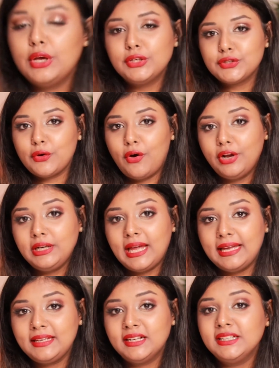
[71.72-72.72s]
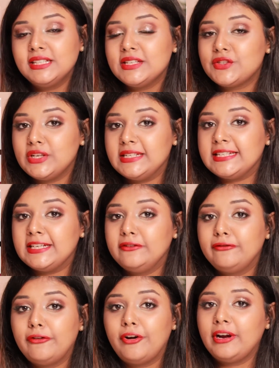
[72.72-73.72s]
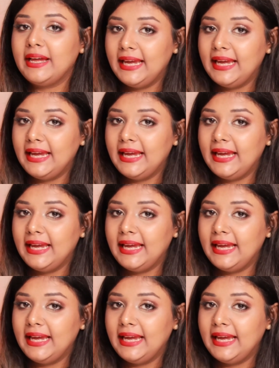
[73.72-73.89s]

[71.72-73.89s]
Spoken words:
So on Nykaa, these retail for